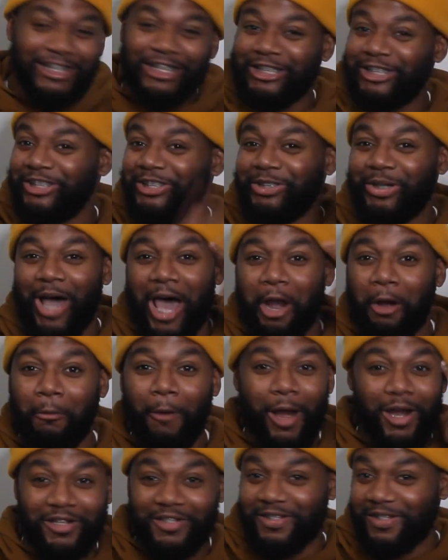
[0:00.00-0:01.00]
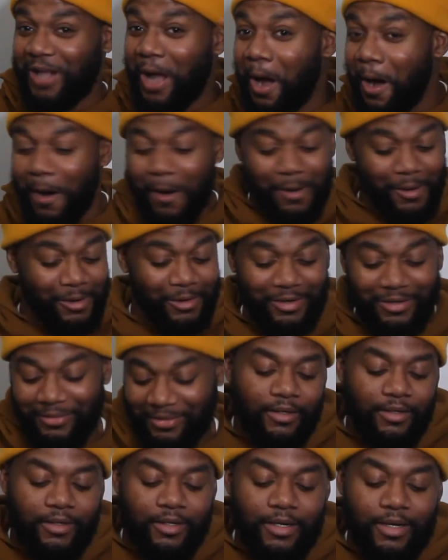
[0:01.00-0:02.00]
She know how to write a song.
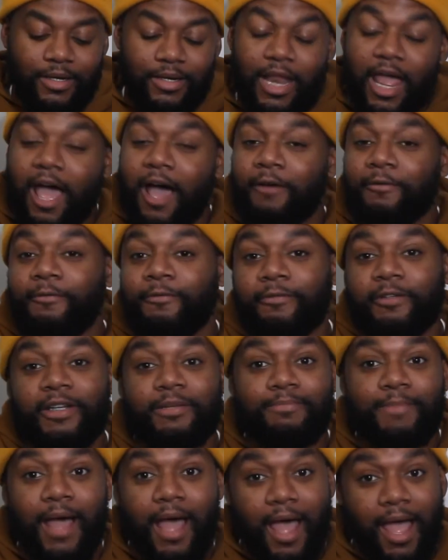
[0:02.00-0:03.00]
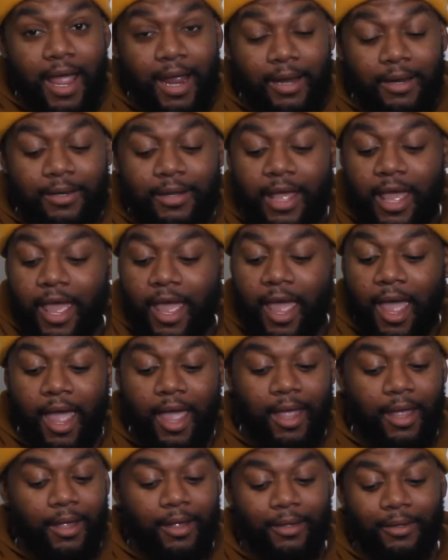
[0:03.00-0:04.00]
Now, free mind,
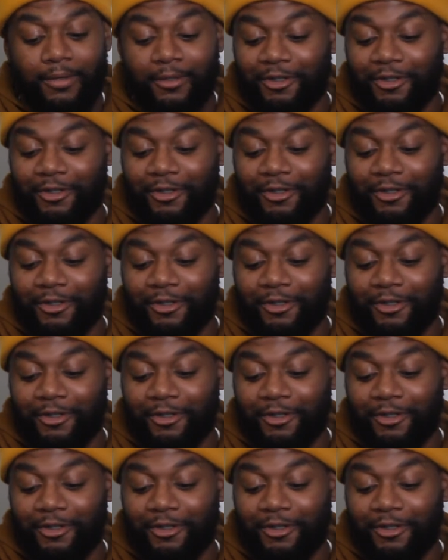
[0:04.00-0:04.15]
hey.